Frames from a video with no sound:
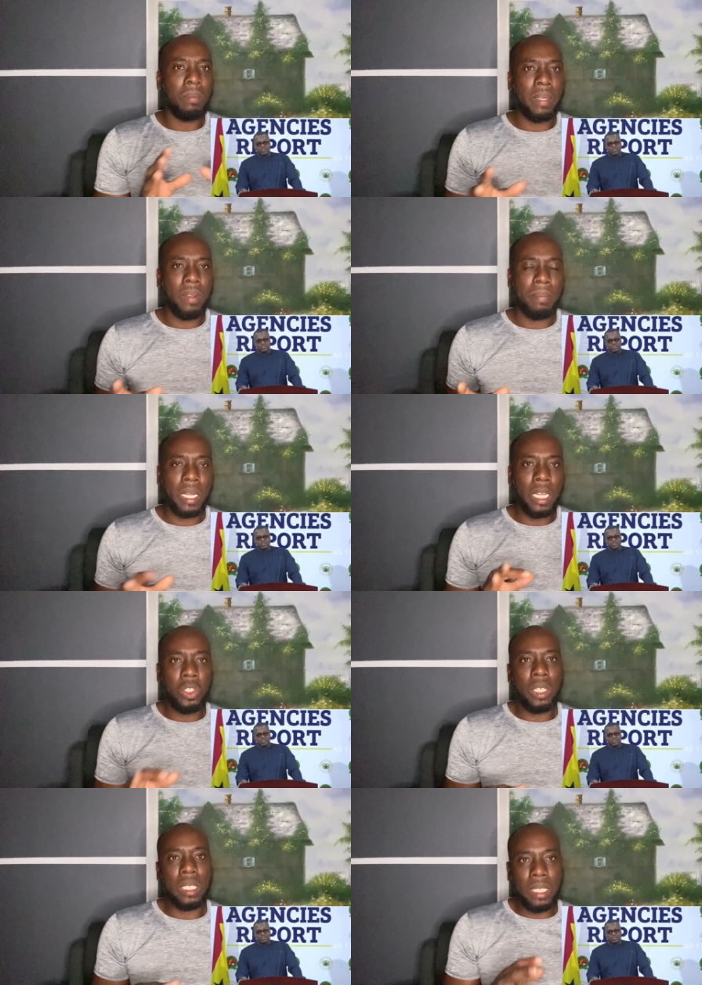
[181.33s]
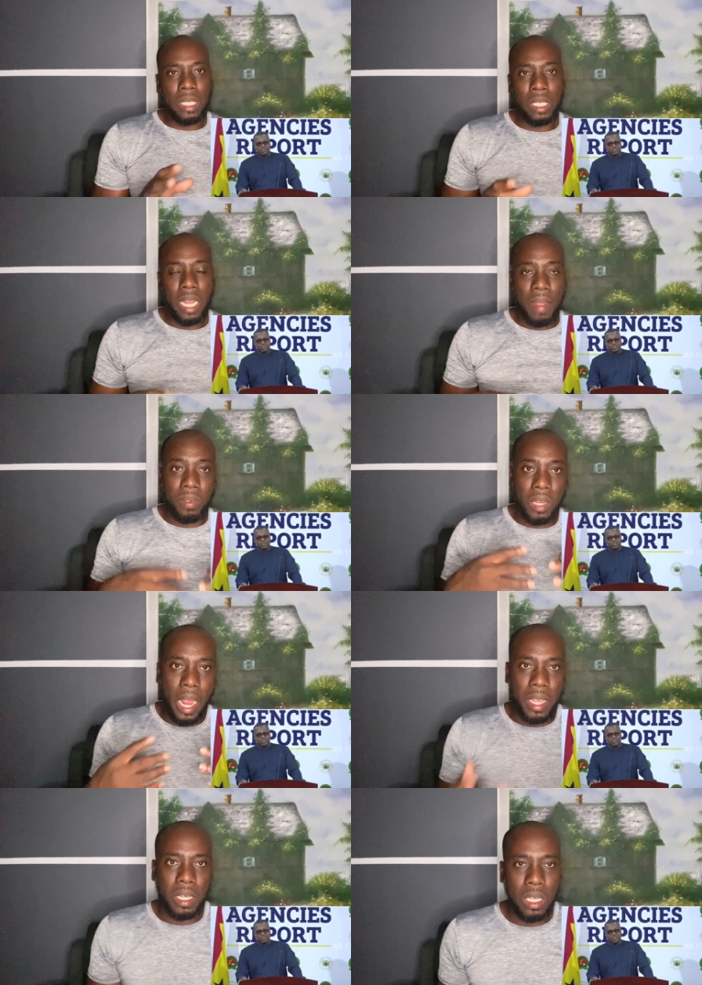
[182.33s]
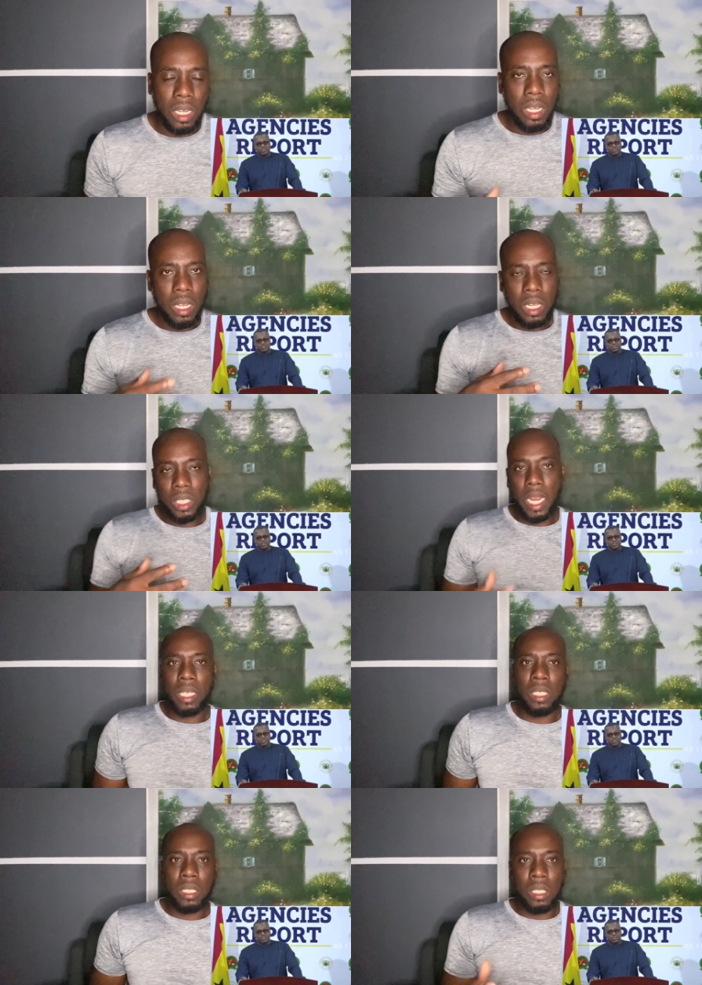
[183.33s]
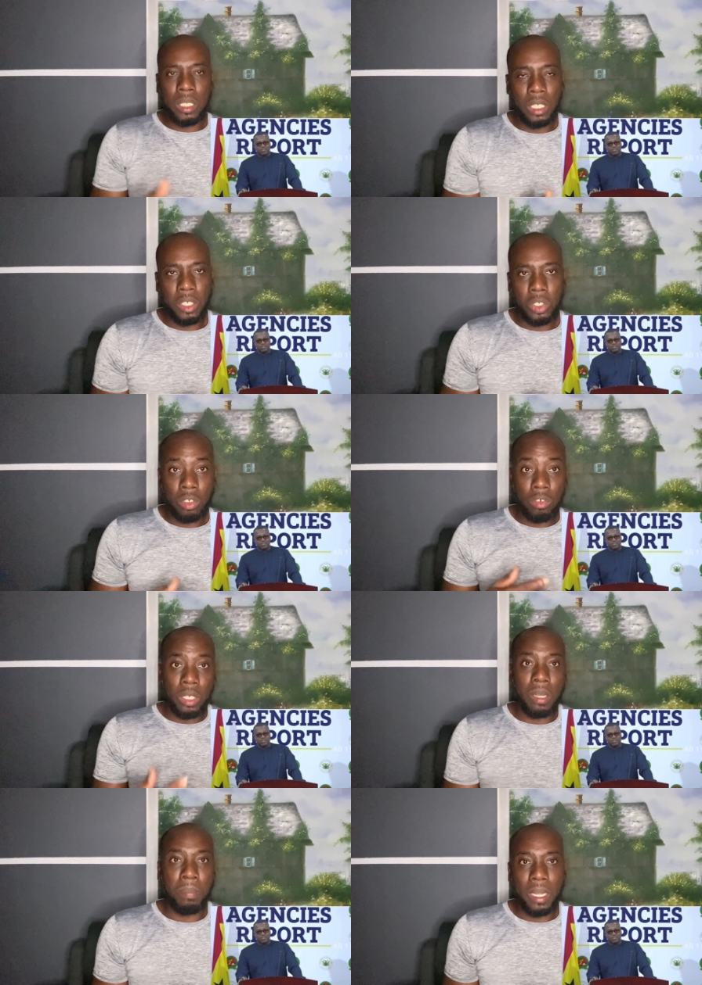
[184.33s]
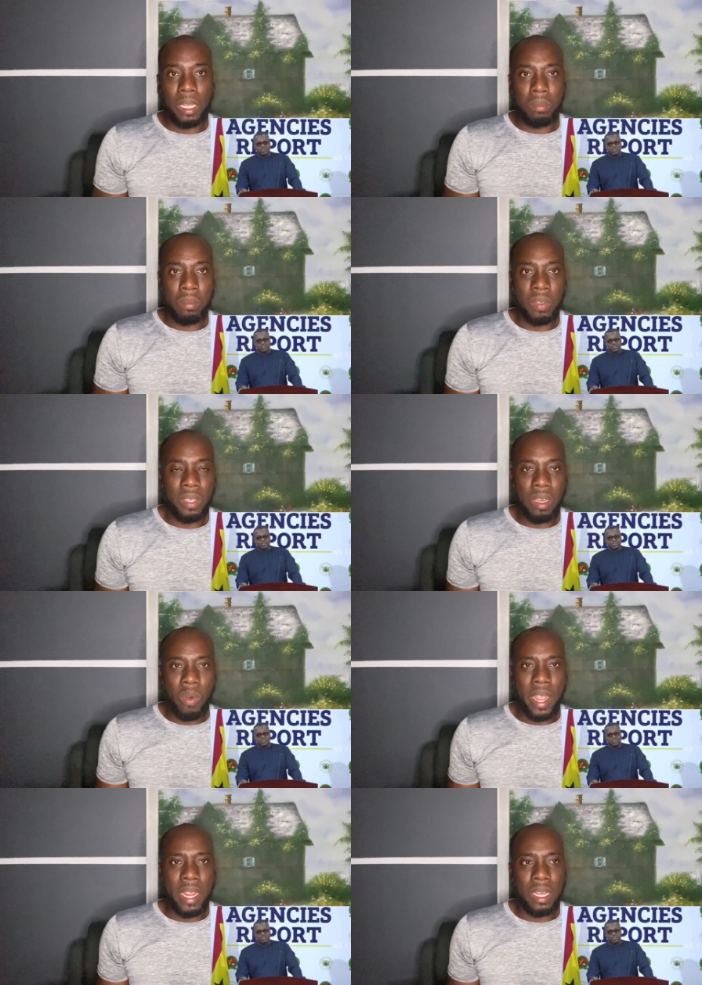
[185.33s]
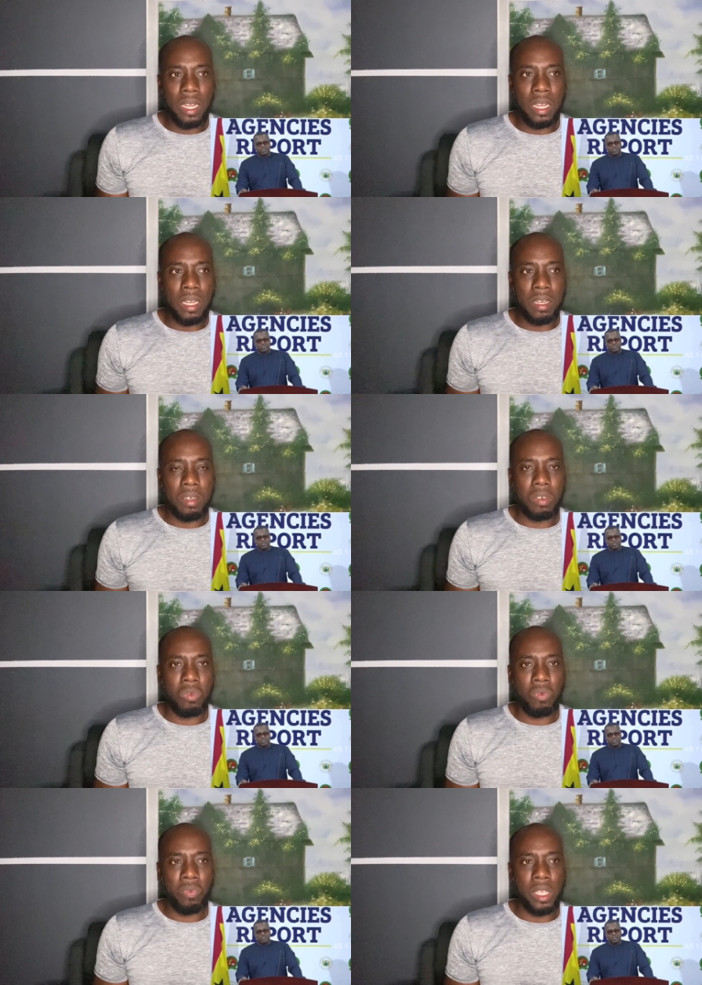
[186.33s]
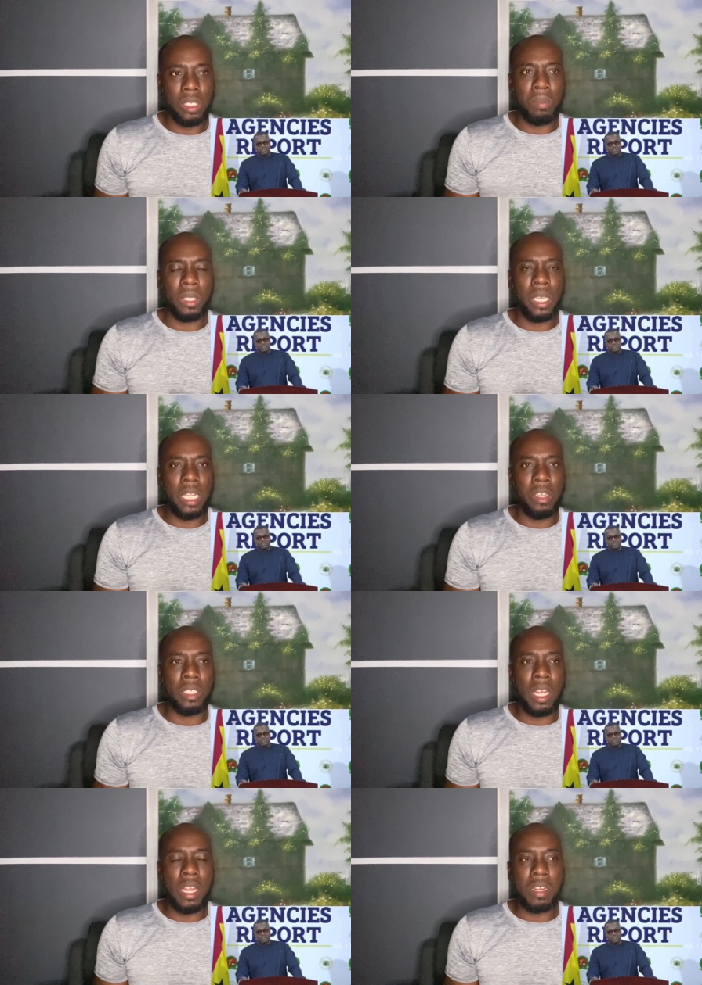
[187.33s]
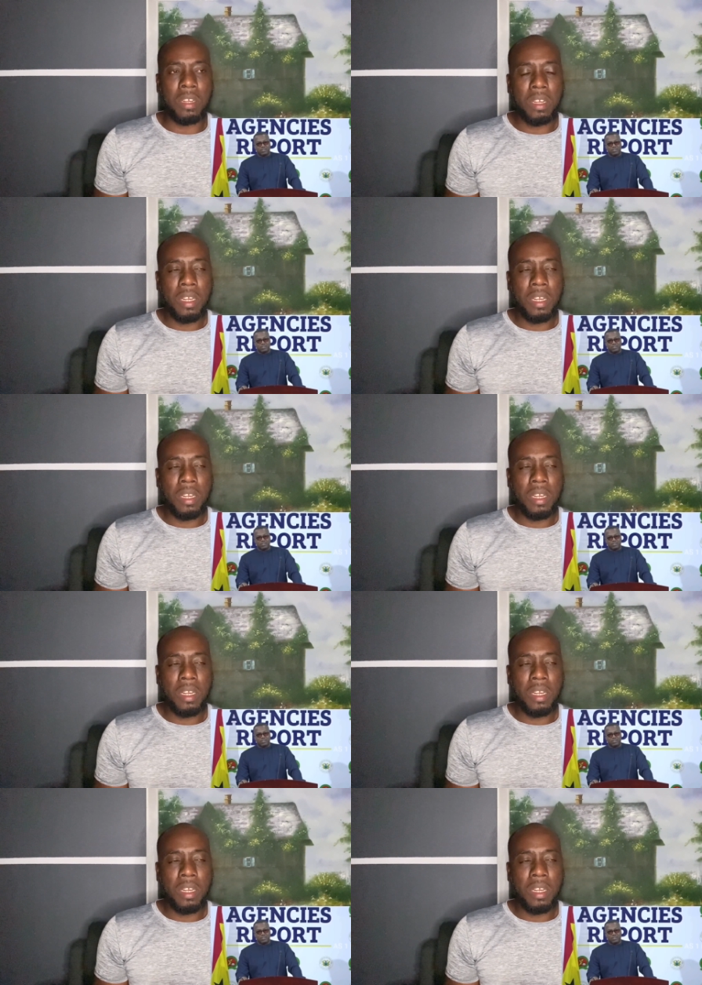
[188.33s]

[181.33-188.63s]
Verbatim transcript: from a contract stating they have to hire chinese engineers to run the plant maybe for a while or for a certain amount of years or